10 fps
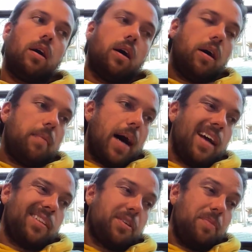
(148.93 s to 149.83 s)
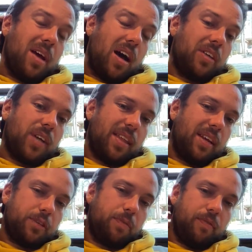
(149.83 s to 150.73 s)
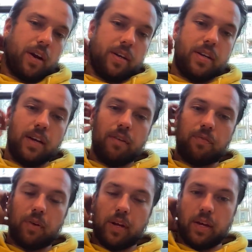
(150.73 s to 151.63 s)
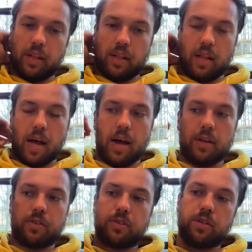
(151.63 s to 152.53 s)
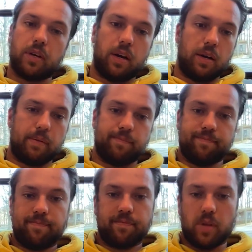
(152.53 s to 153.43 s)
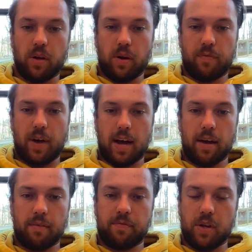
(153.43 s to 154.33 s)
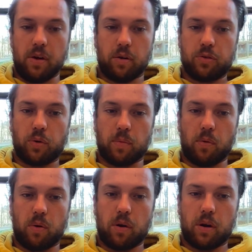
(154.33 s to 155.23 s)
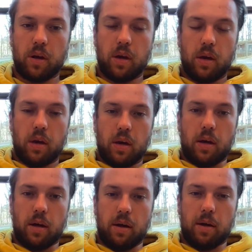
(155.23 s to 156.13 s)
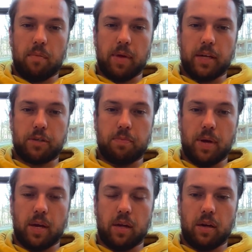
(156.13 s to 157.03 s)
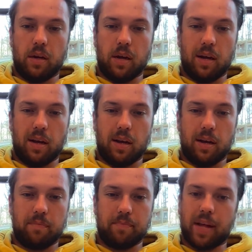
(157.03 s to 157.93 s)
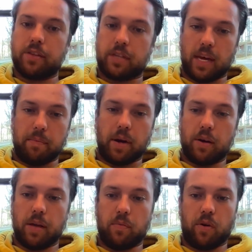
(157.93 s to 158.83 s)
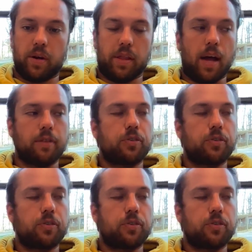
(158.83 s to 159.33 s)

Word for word: Um, I, to be honest, I think it's been very different in the last, um, you know, five years or more. Um, it's been uh, not the same, and I'll get more into that.